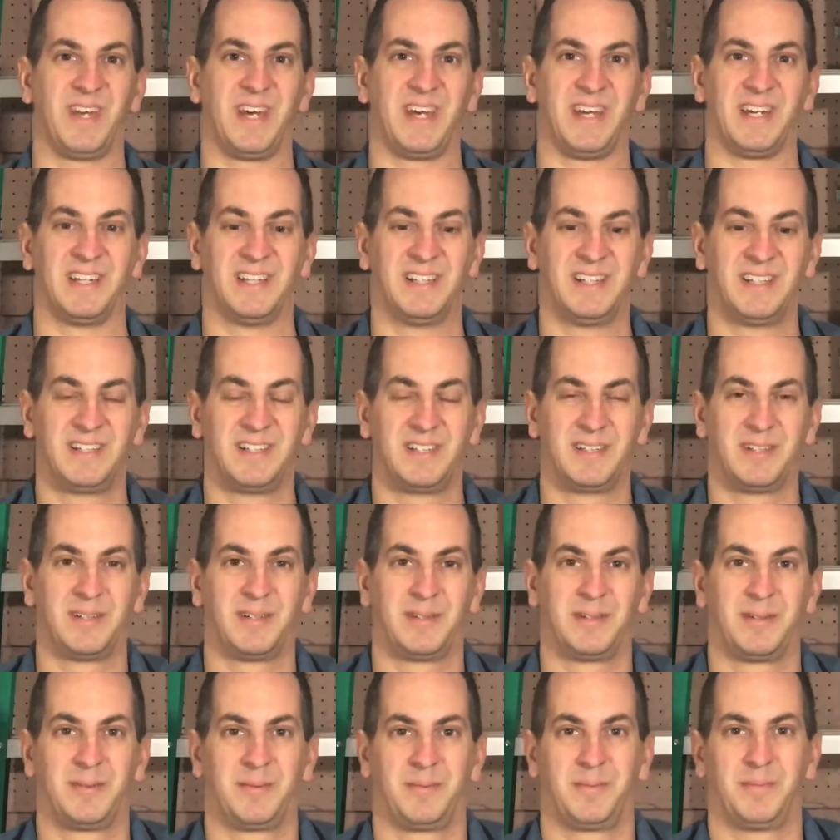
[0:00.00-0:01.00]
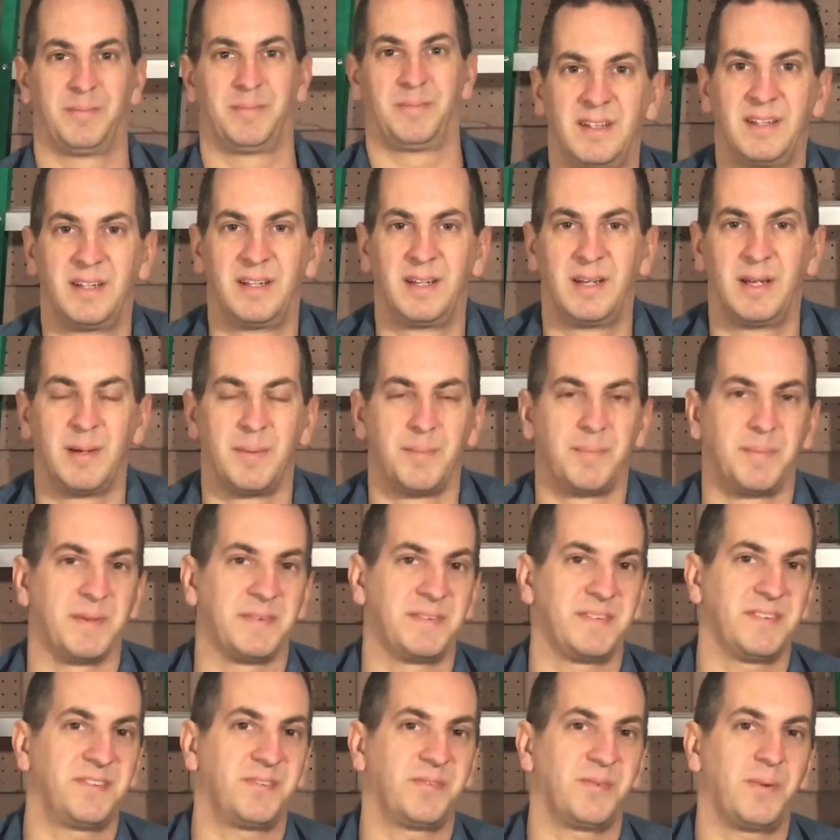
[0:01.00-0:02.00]
net.
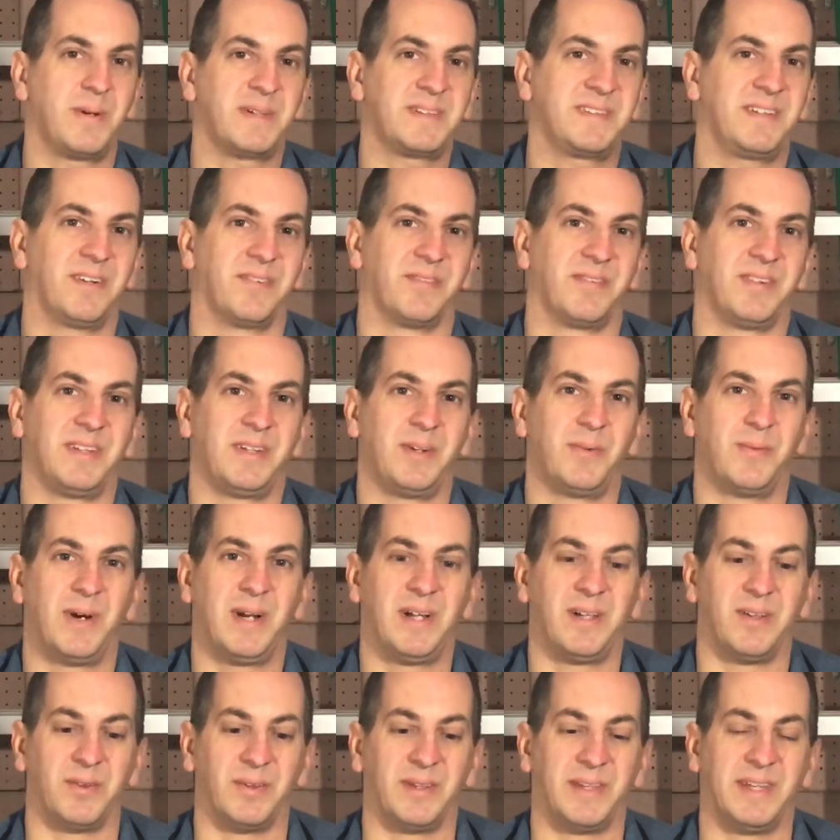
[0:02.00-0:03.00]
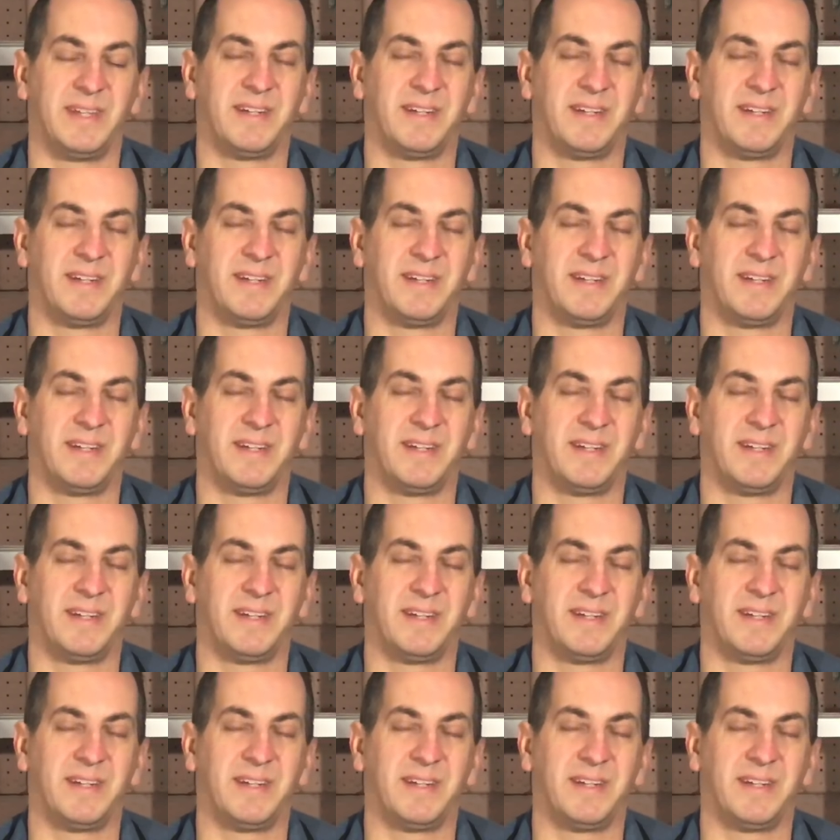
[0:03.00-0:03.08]
But this worked out really well.